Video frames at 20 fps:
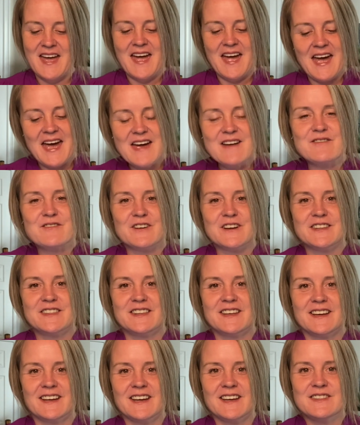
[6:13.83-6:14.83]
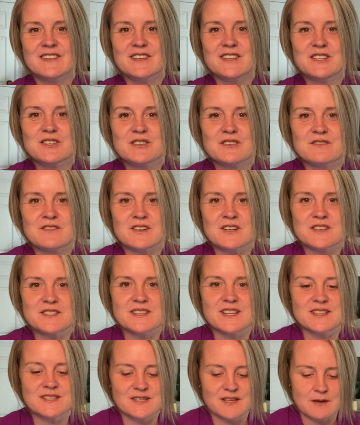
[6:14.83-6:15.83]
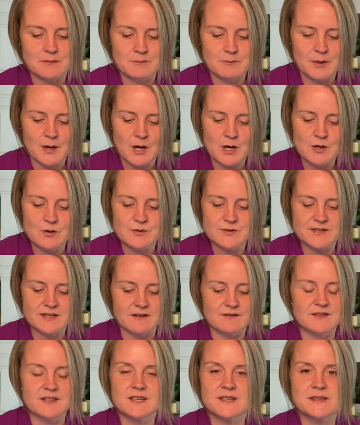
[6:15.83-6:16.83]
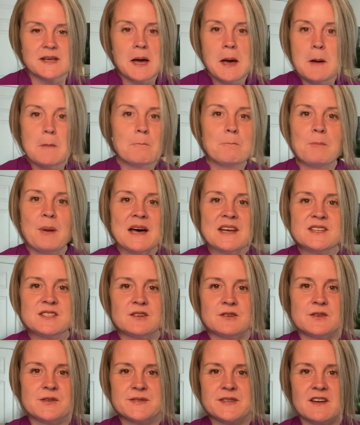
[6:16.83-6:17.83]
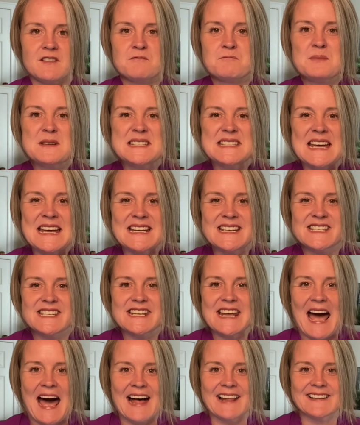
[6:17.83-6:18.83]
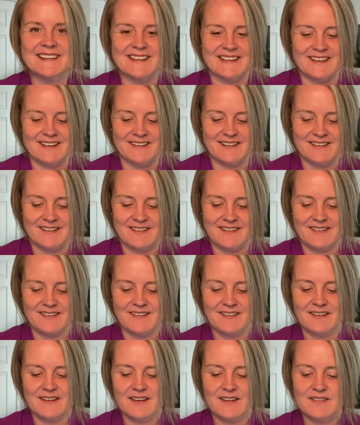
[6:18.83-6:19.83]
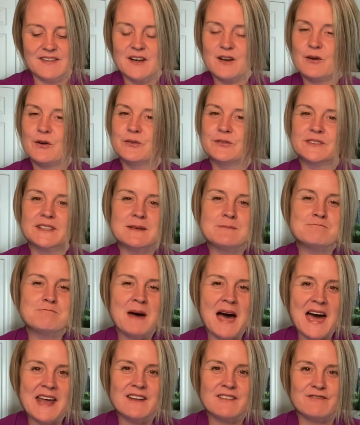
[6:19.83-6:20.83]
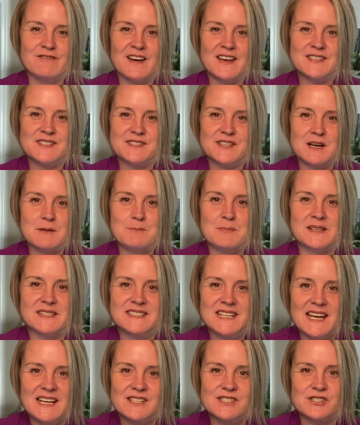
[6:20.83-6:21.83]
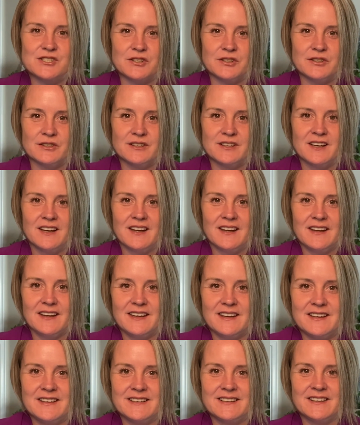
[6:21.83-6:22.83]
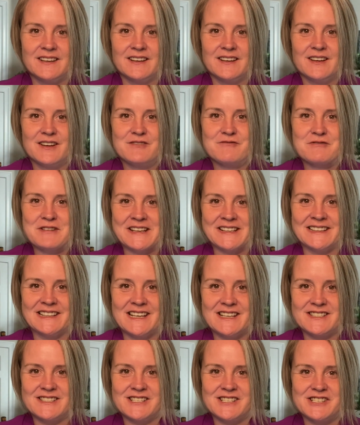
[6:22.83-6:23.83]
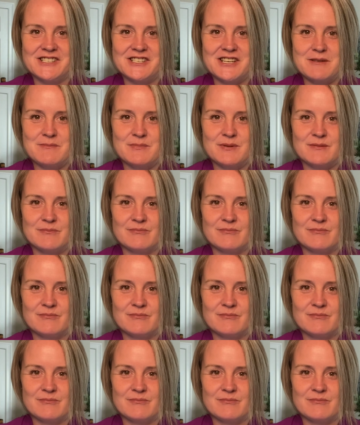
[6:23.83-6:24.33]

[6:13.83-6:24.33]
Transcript: Everything in the universe is composed of these bundles of potentiality that only manifest their potential in relationship.